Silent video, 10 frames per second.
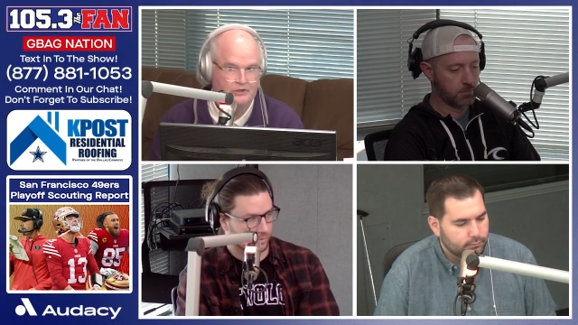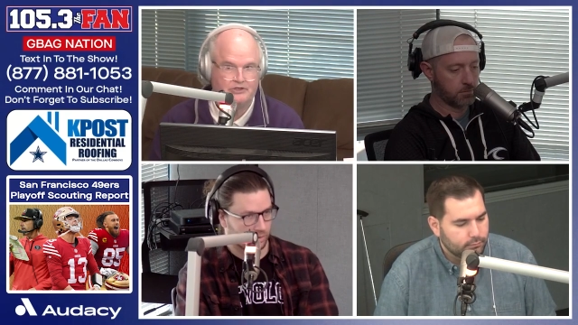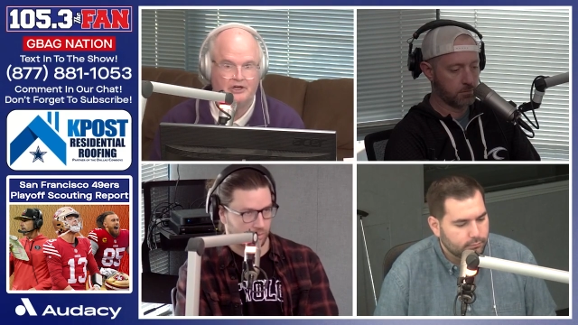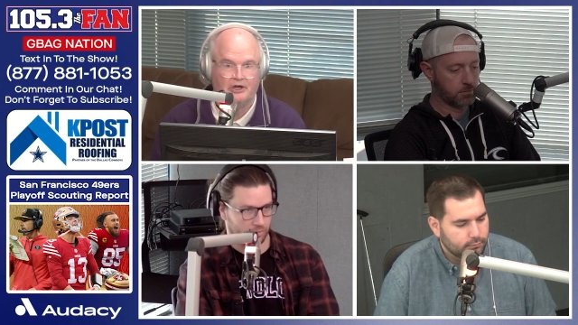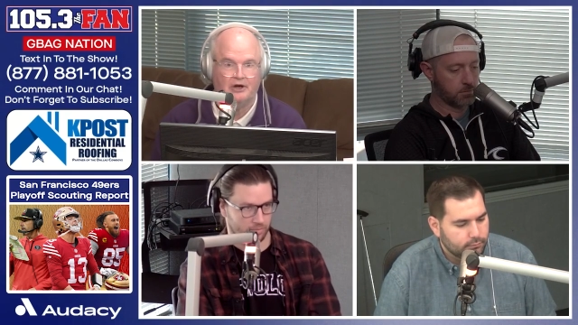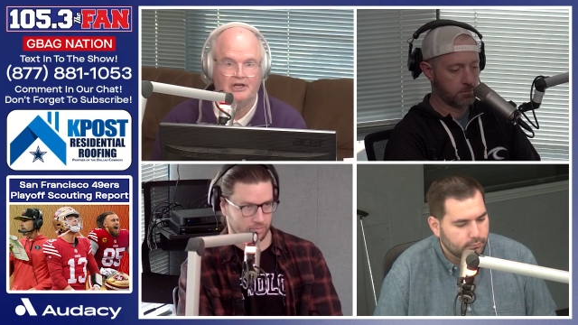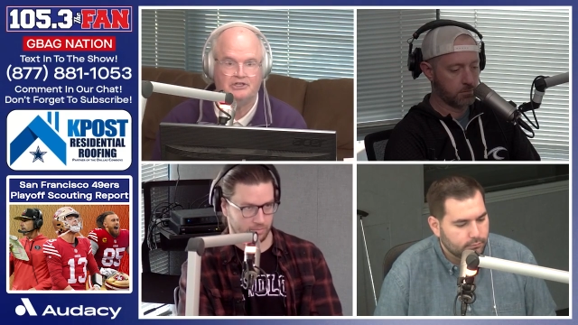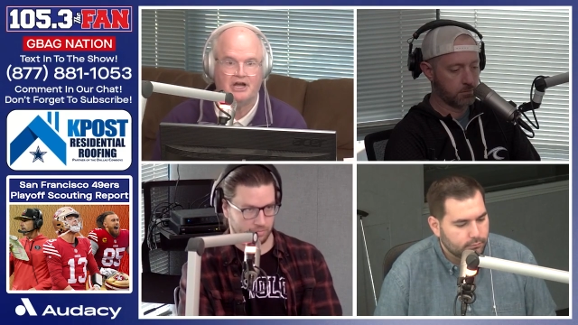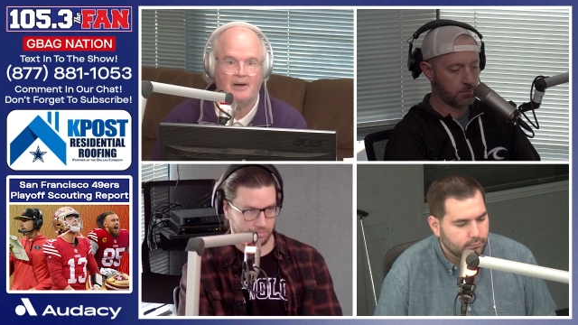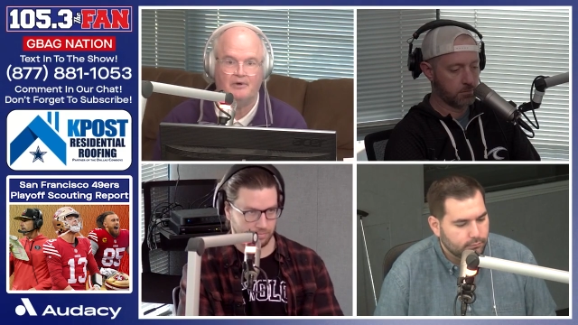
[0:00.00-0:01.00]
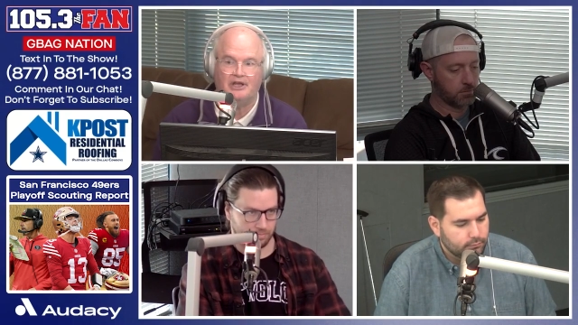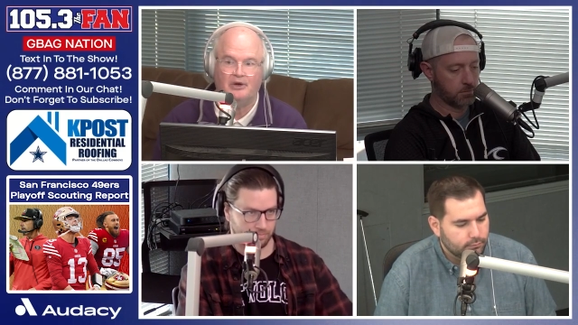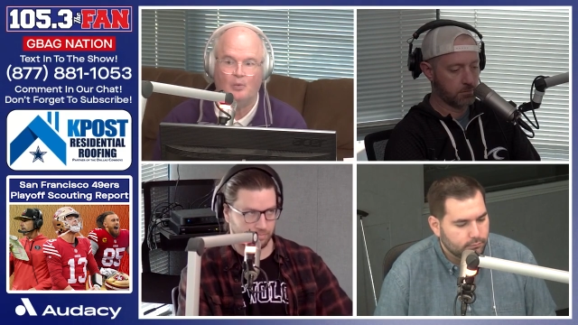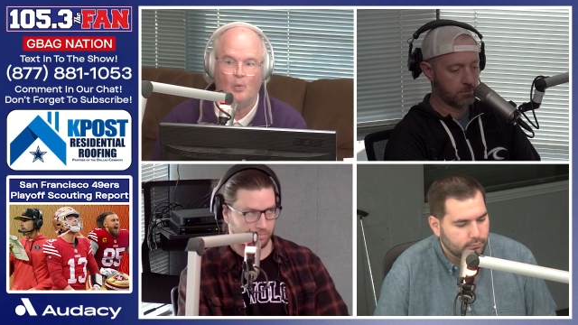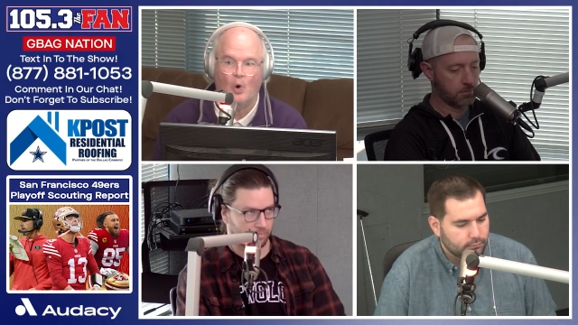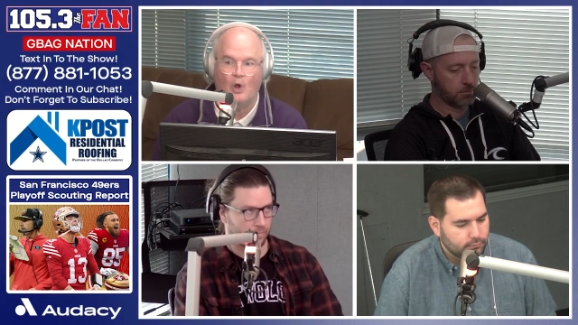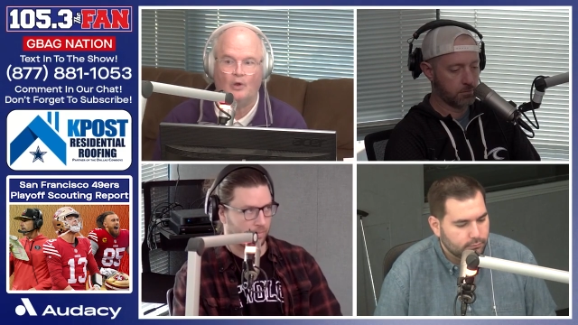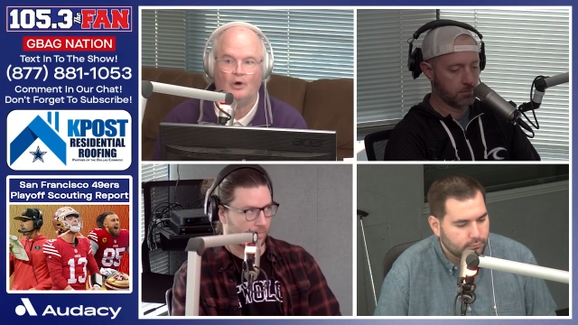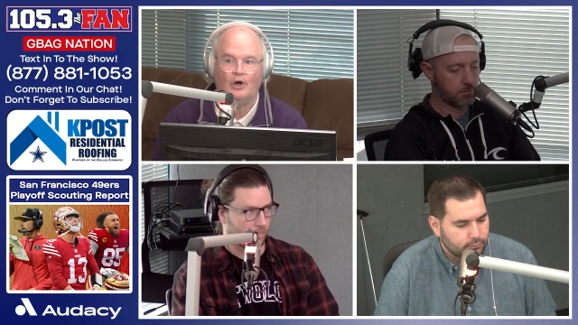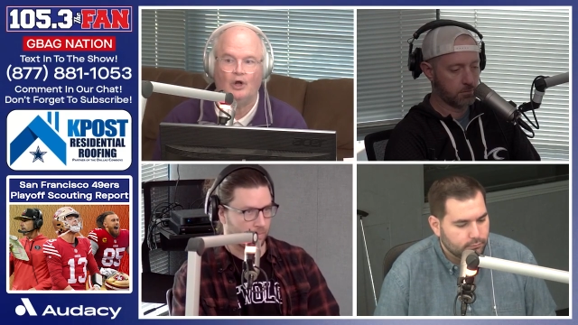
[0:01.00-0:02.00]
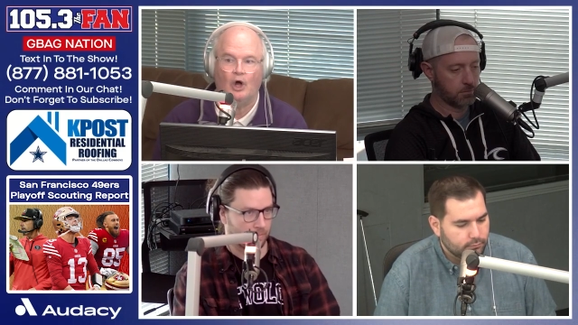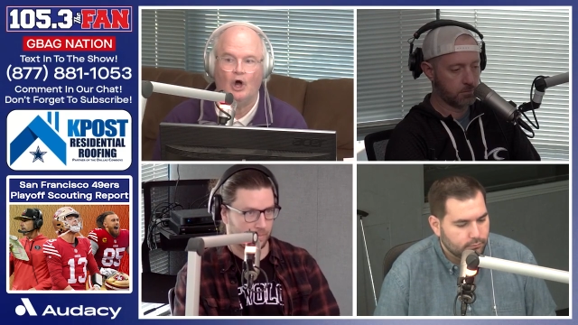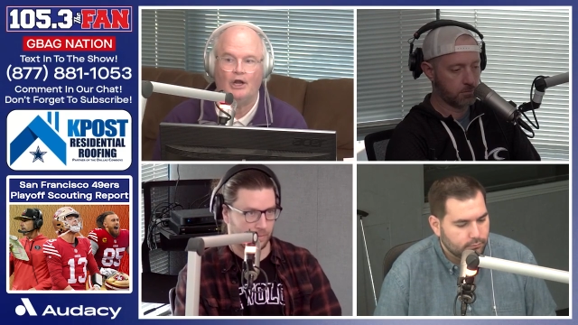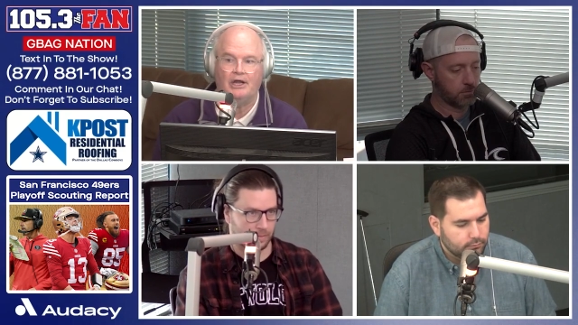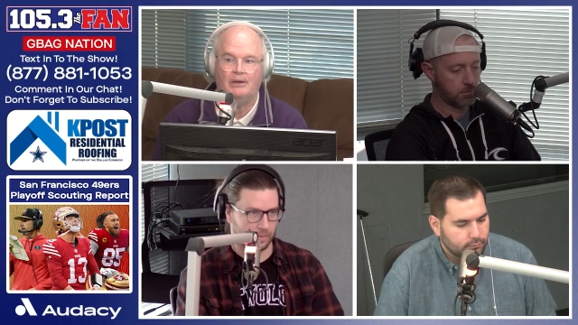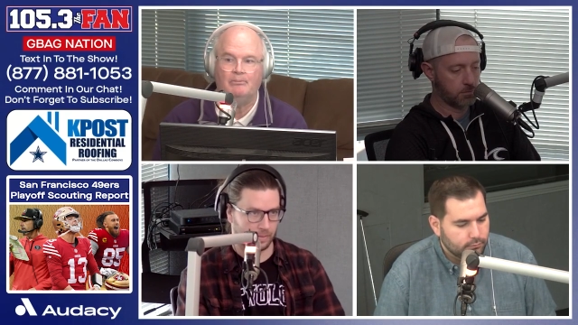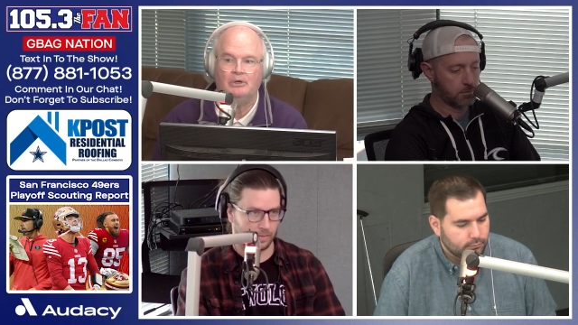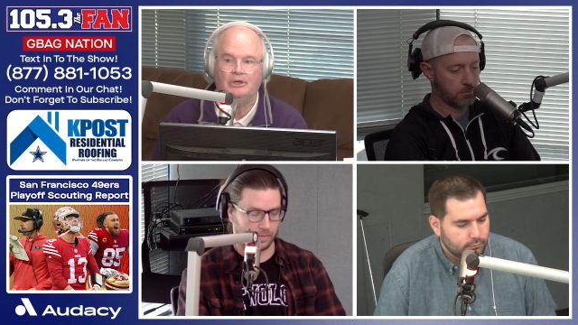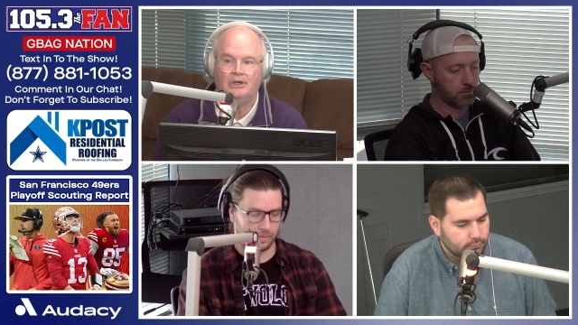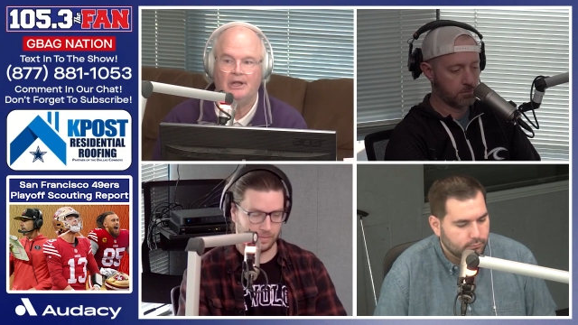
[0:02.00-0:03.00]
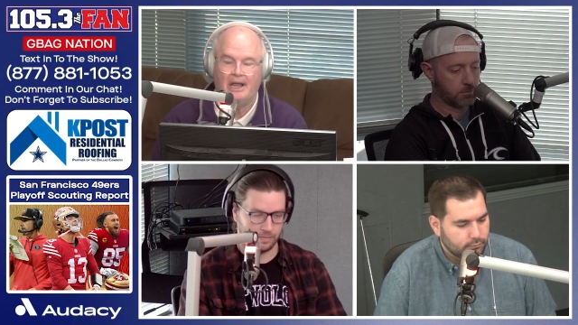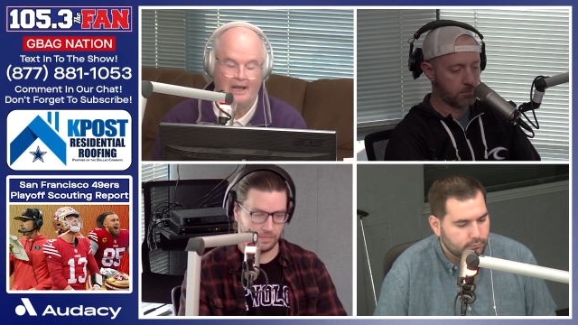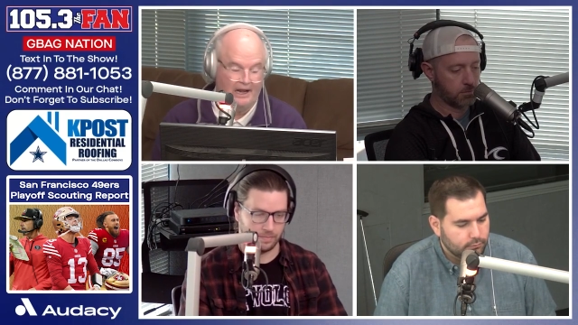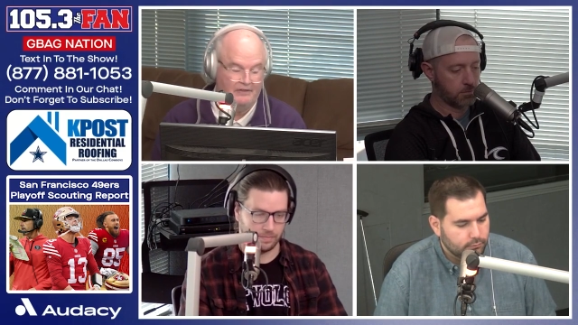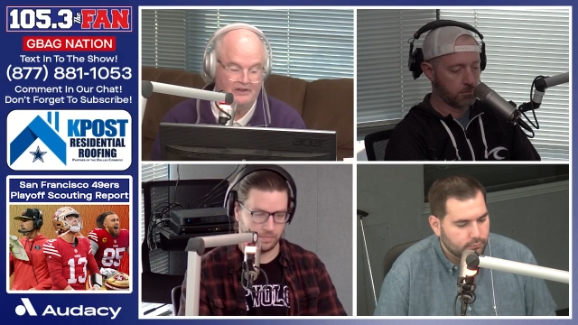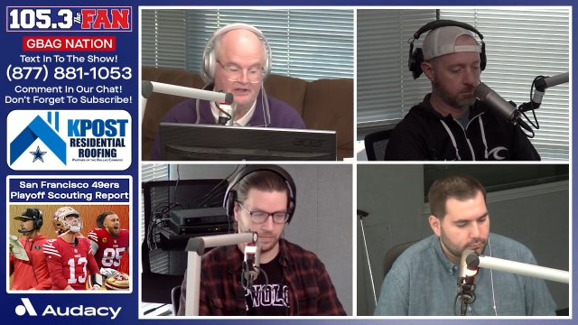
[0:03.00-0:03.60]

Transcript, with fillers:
Speaker 1: did a great job of getting Waller on him. And I think the